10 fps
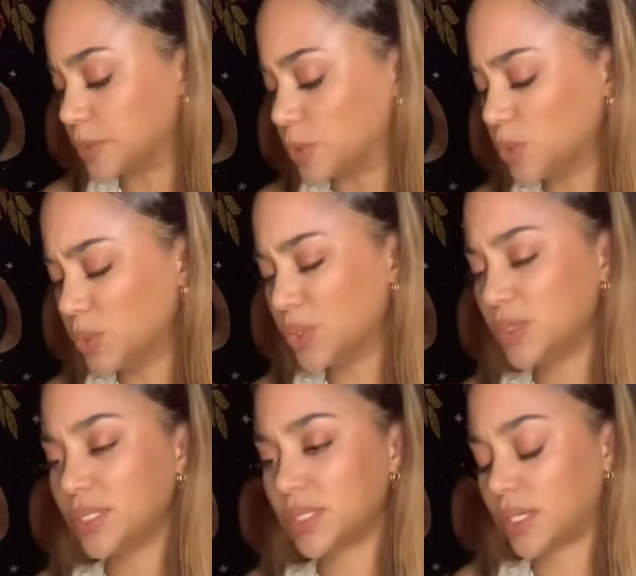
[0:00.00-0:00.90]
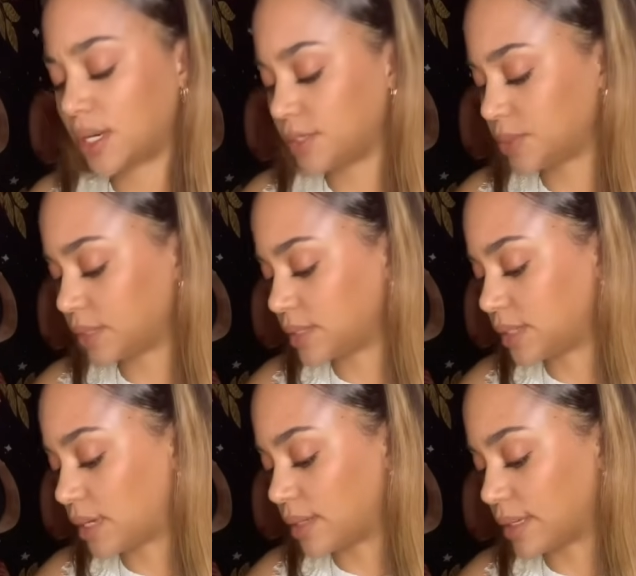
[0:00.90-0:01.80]
Ooh, these cards want to
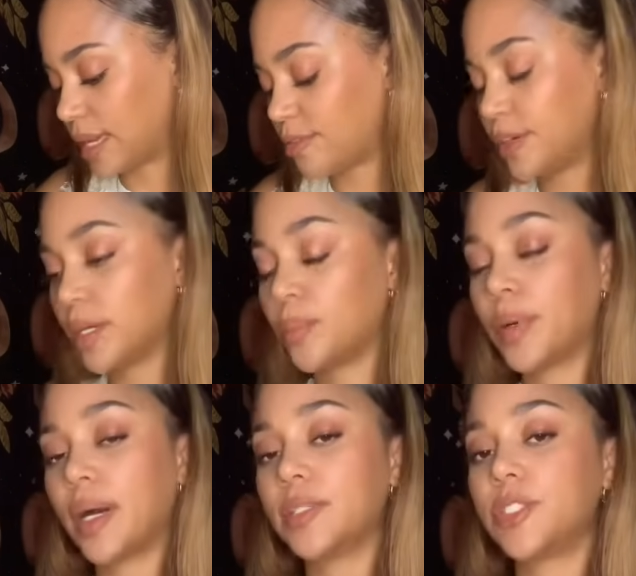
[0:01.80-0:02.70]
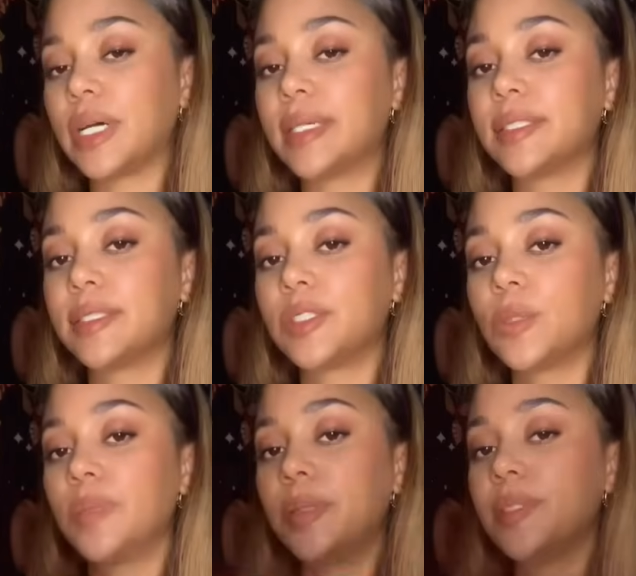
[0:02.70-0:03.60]
talk. Effing apologize. So
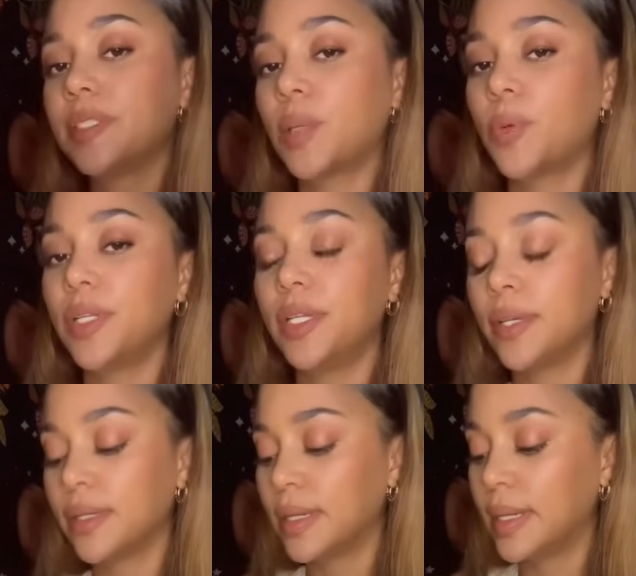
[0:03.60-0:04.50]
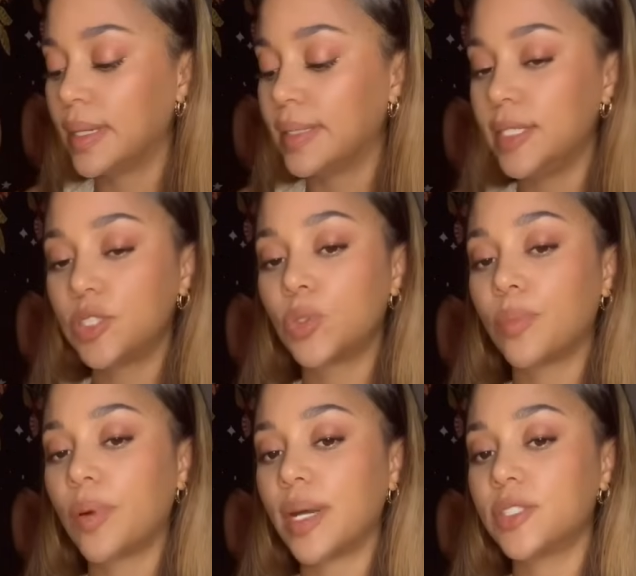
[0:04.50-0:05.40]
maybe someone here needs to
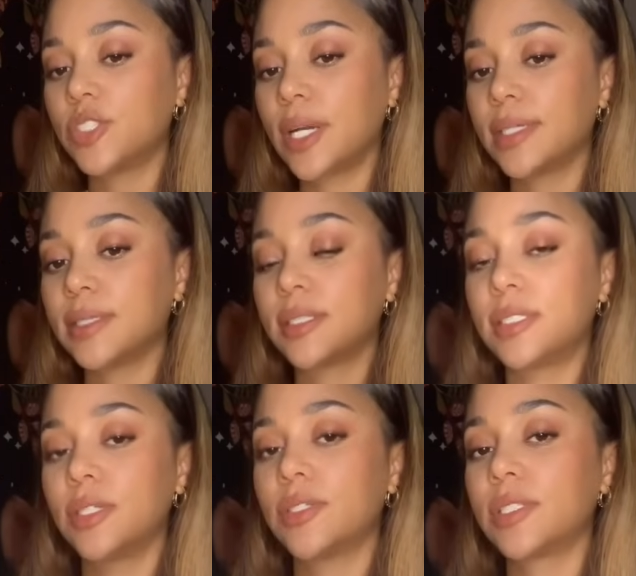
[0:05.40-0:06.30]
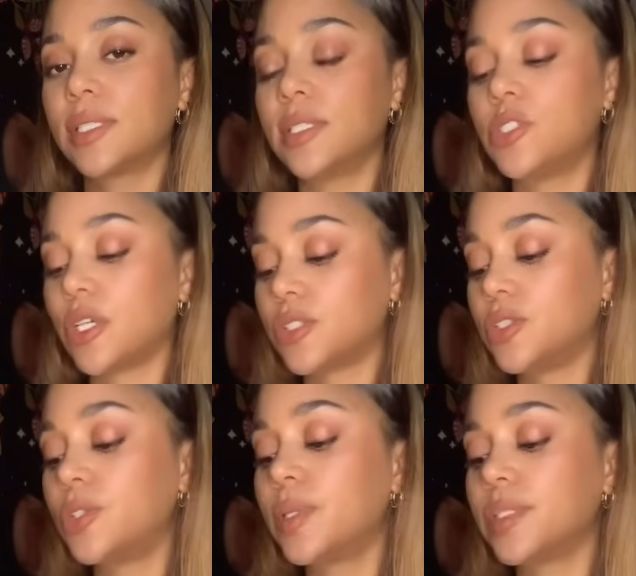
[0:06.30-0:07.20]
apologize. Seriously, just
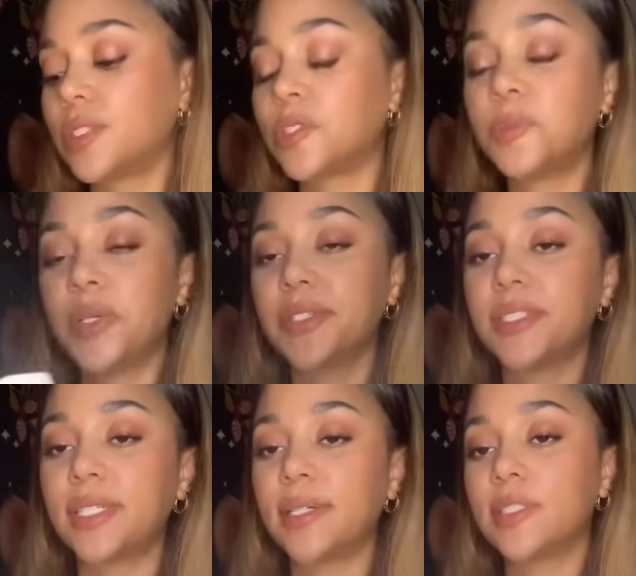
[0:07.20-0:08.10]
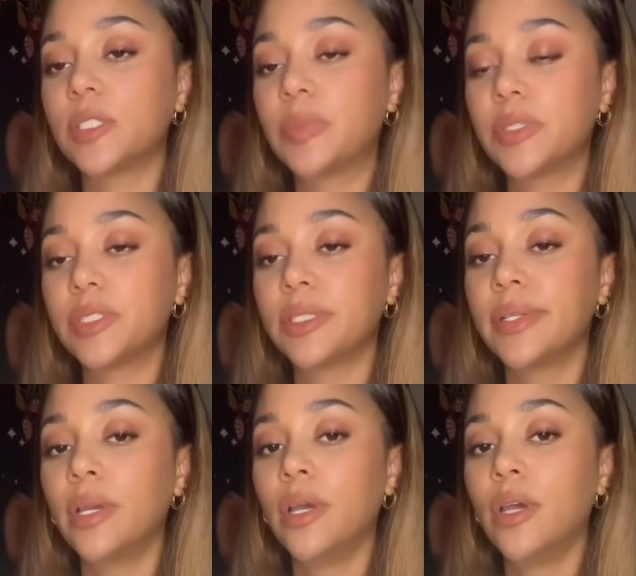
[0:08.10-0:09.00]
do it. So Spirit is telling this person,
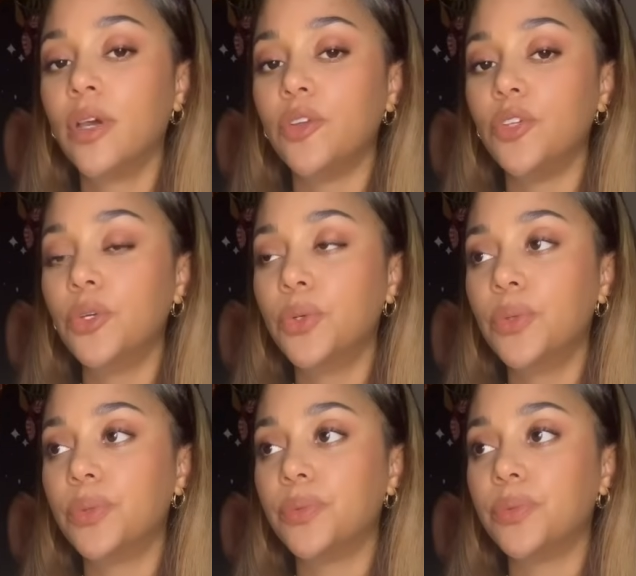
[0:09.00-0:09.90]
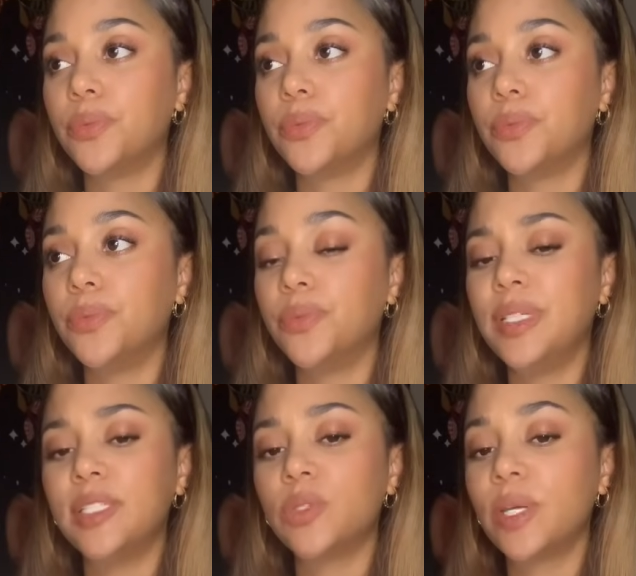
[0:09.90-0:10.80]
you
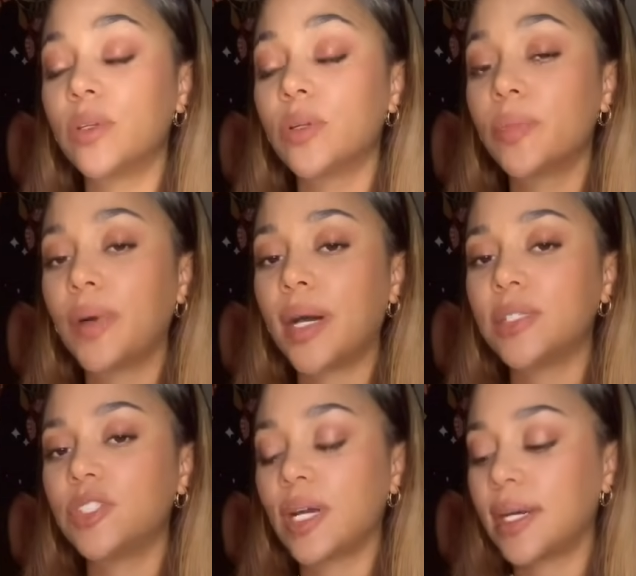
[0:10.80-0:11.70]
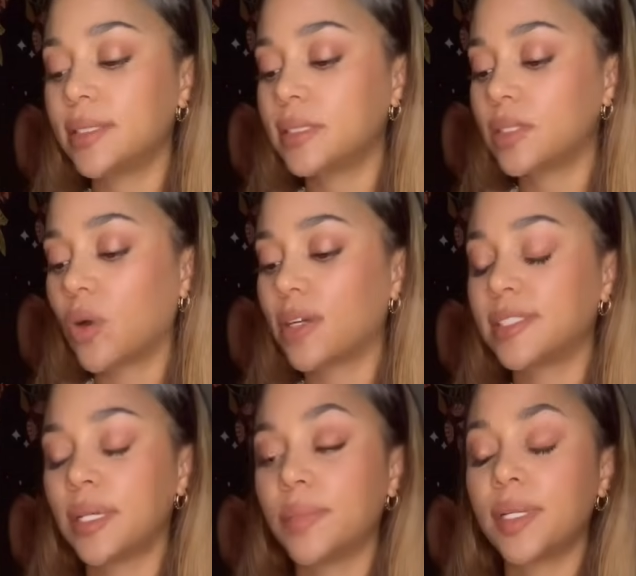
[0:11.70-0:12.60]
need to apologize, or
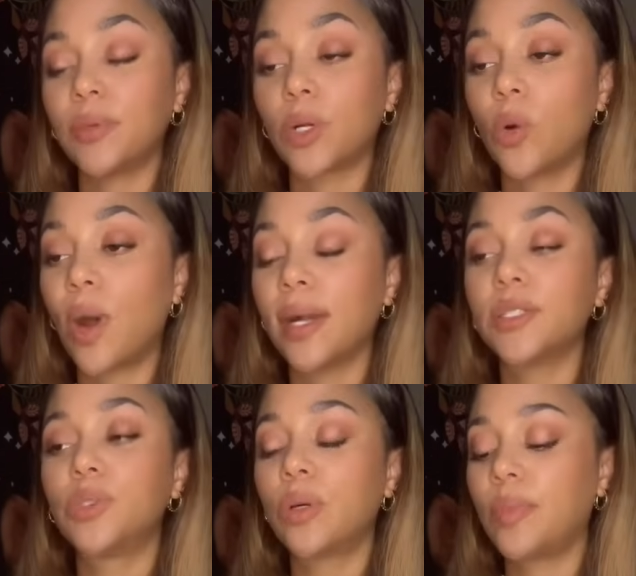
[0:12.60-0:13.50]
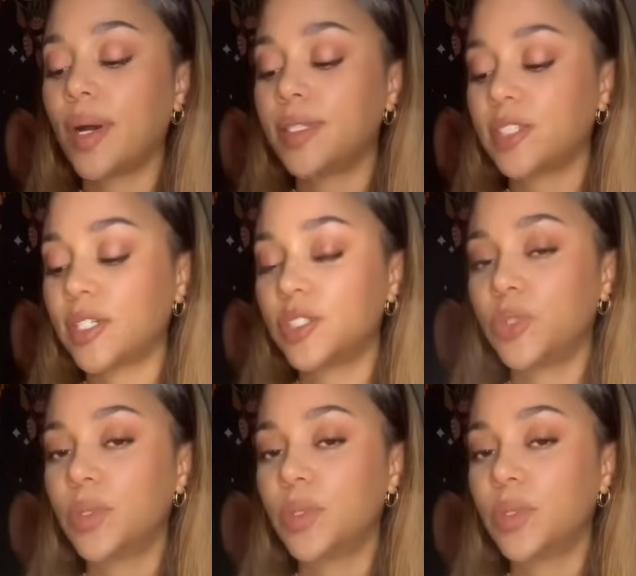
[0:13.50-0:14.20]
somebody requires to apologize to